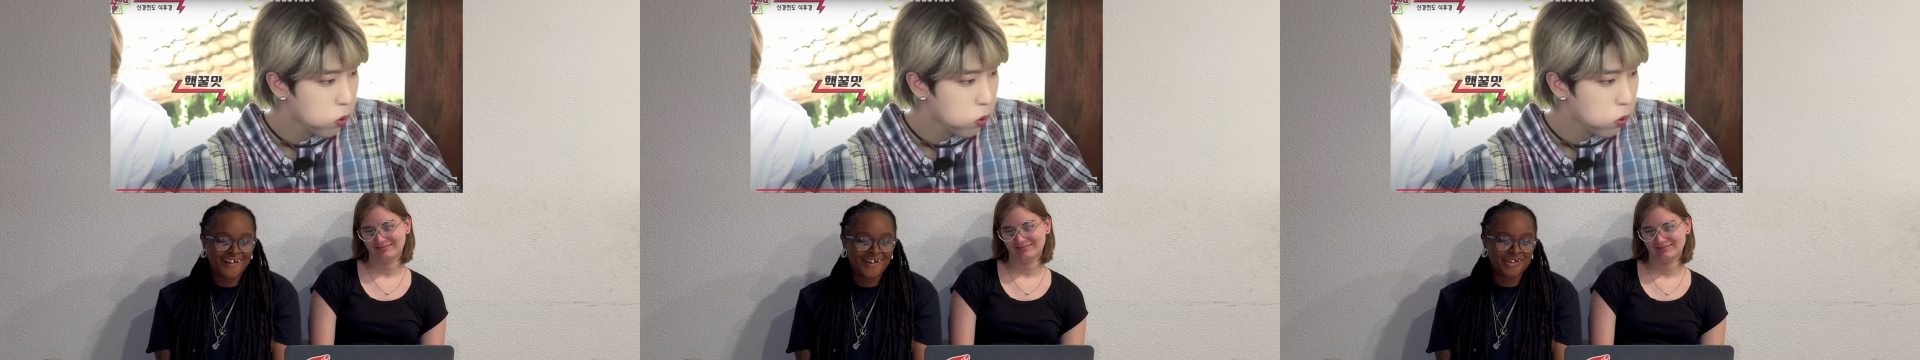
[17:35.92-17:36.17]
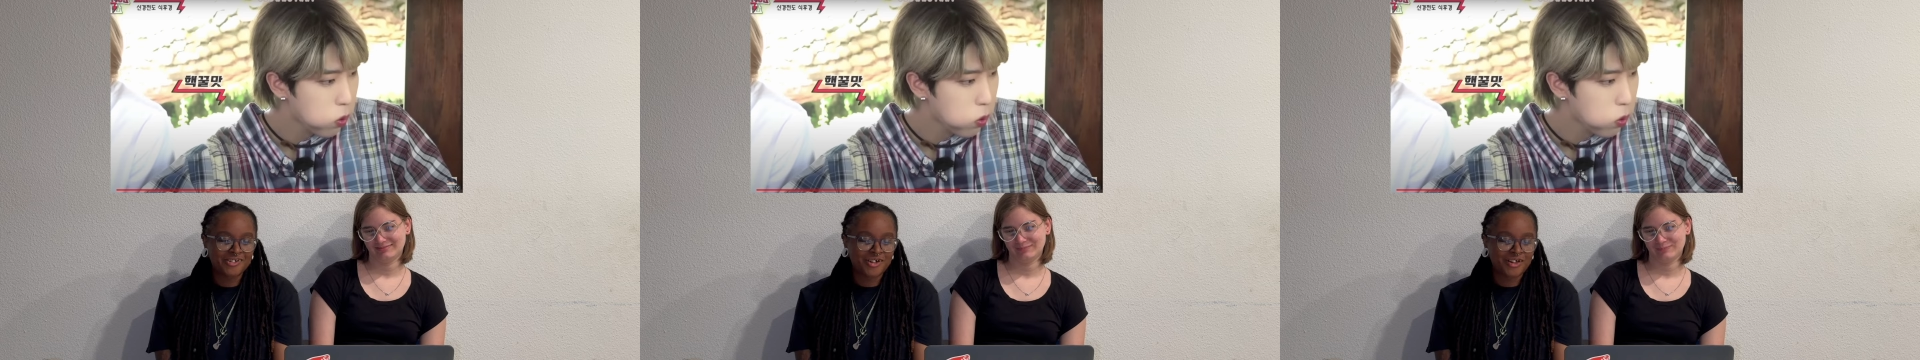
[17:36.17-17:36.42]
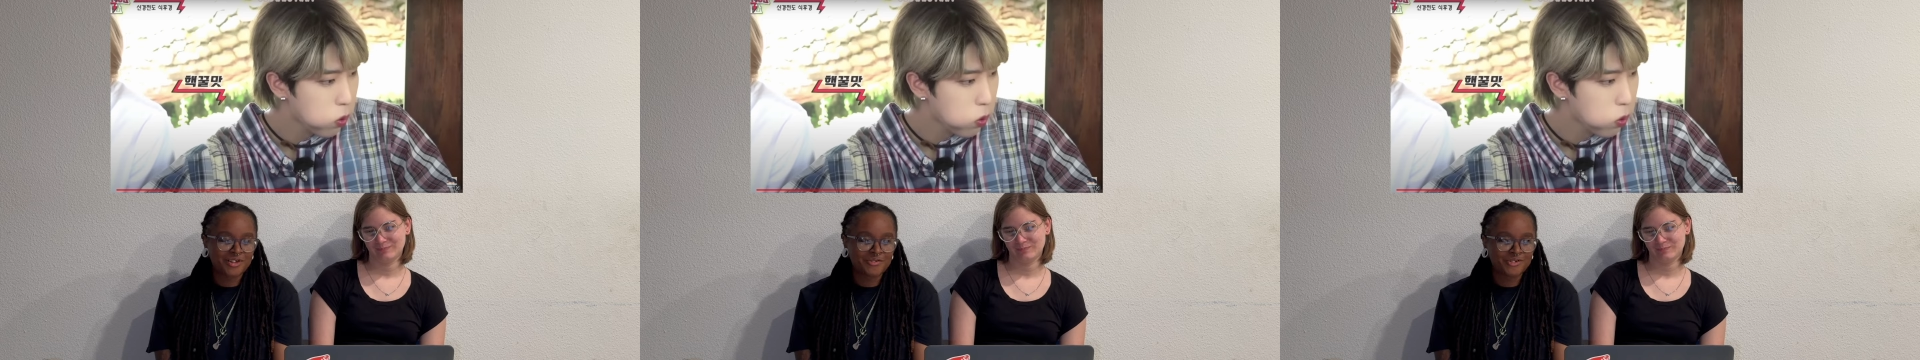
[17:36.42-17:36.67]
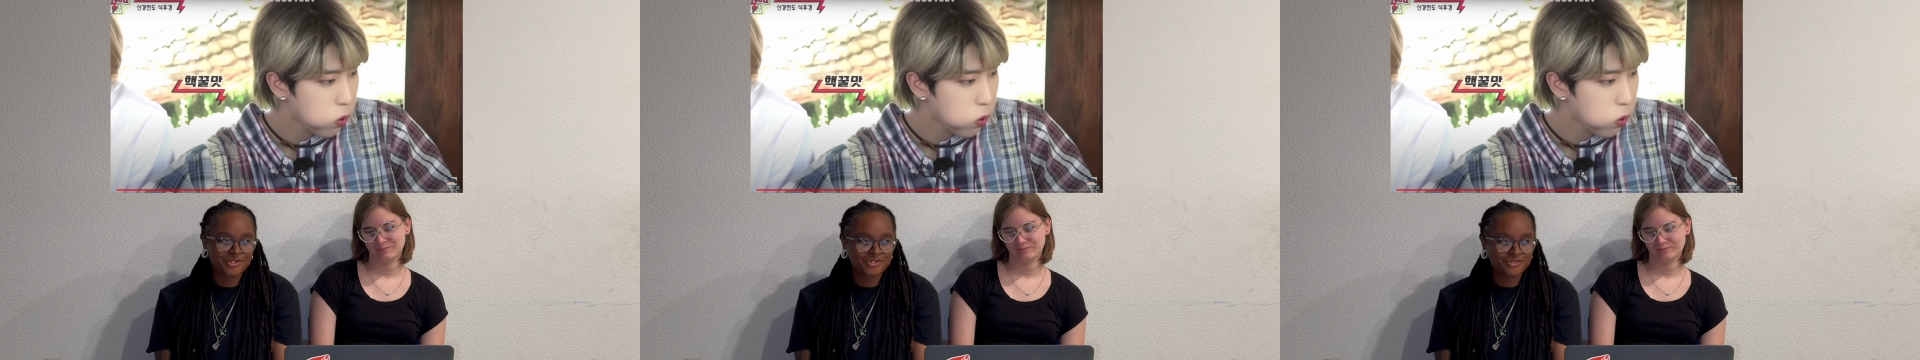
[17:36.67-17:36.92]
Speaker 1: know. I never
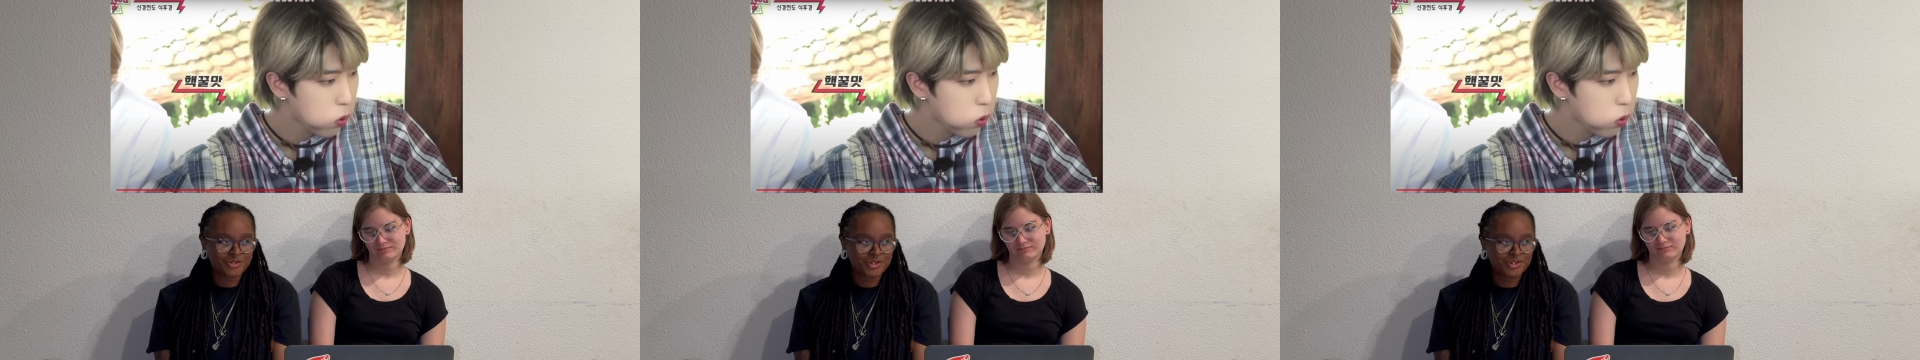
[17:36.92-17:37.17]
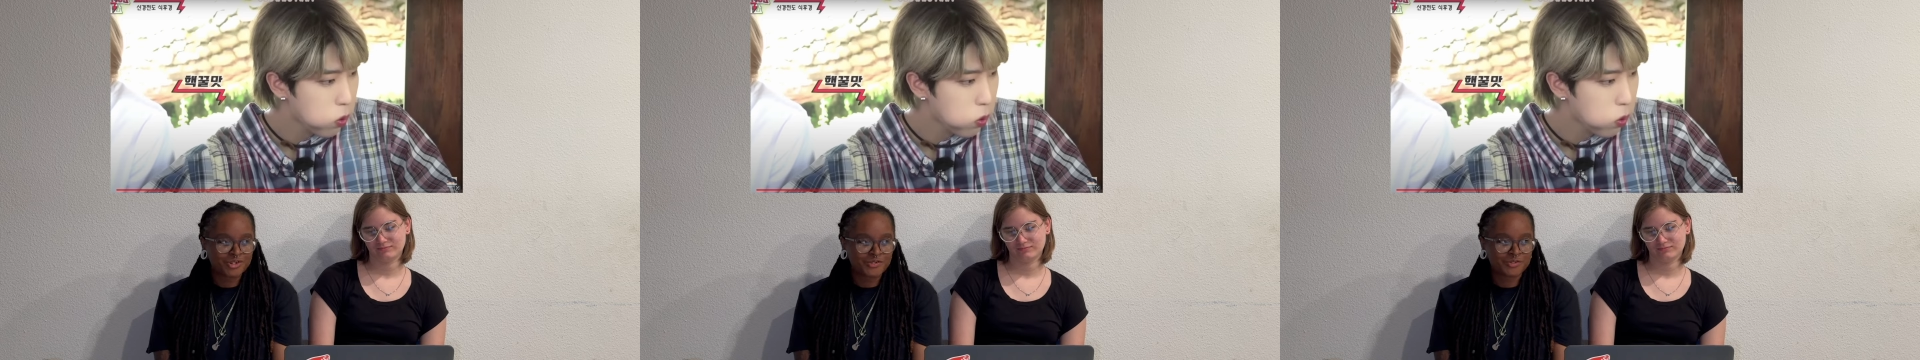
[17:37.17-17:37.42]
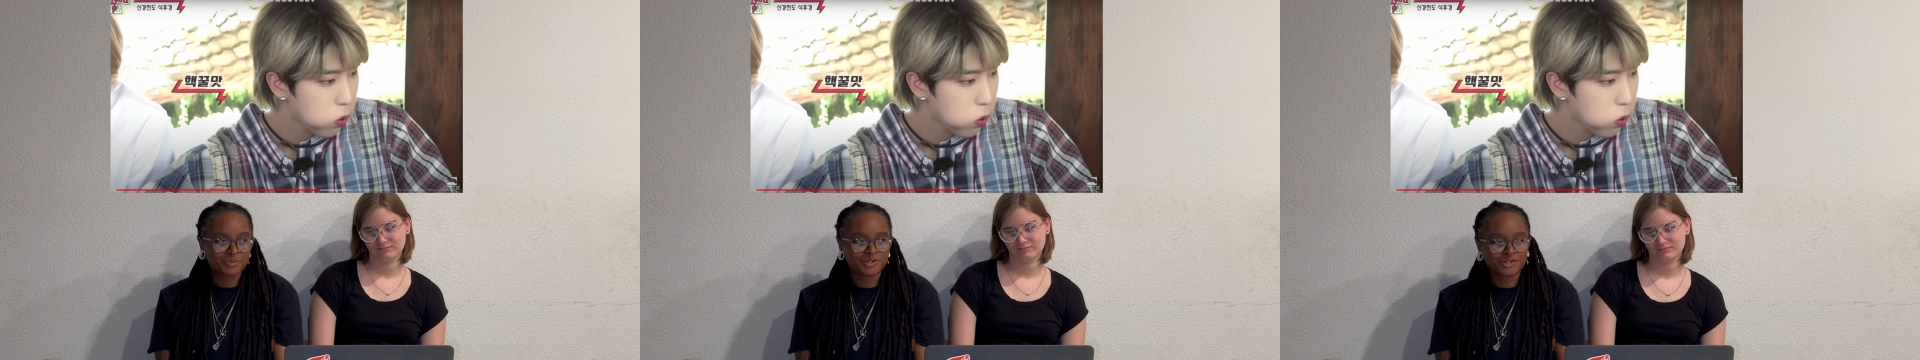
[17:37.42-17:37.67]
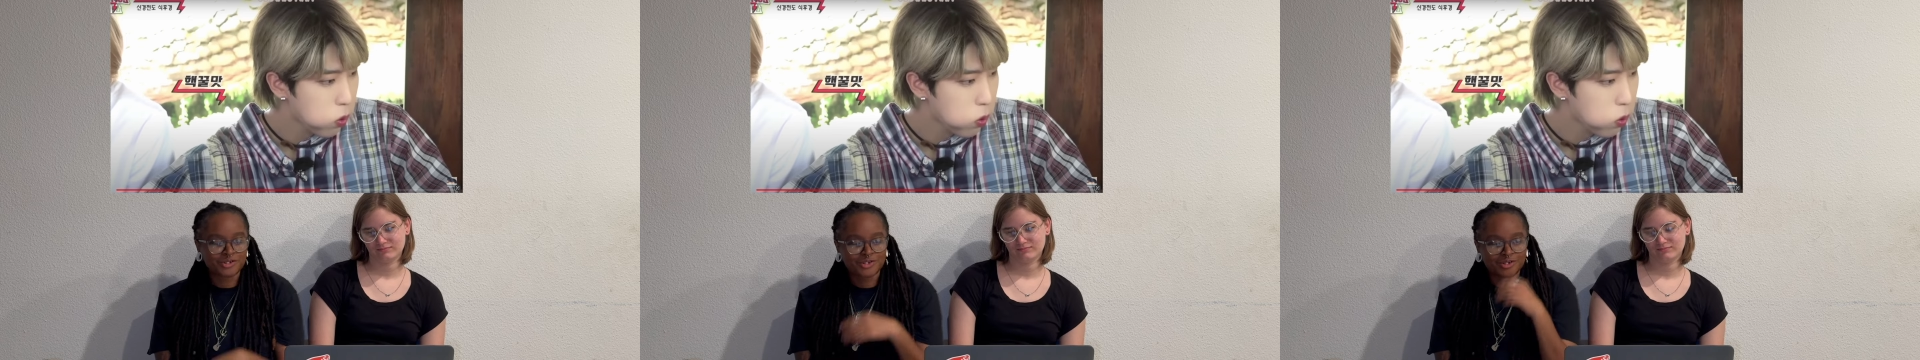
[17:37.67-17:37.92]
really touched my
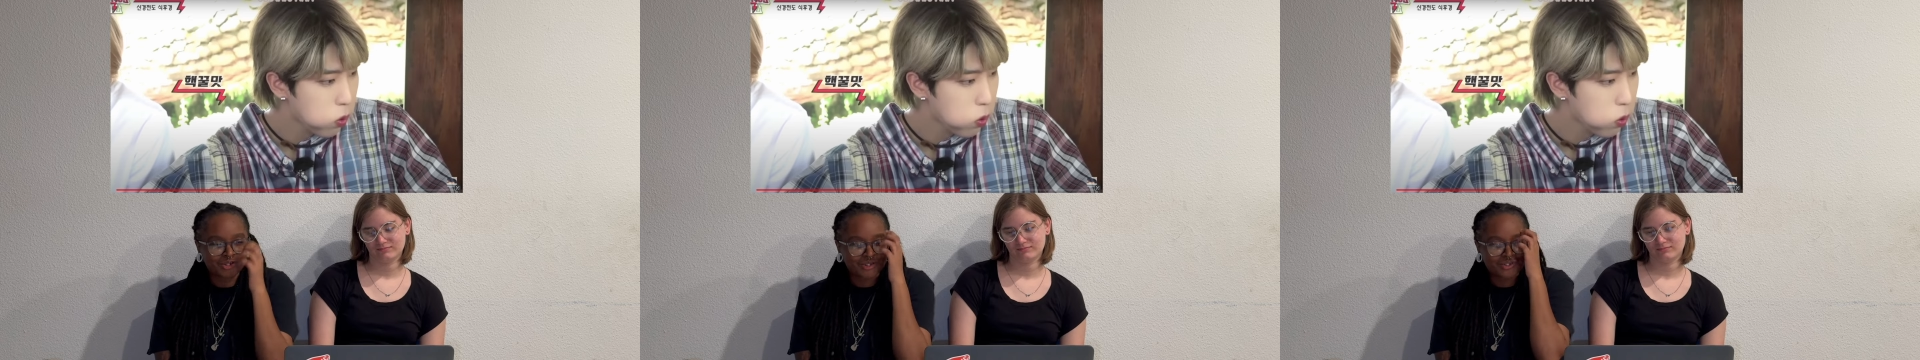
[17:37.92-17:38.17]
cheeks.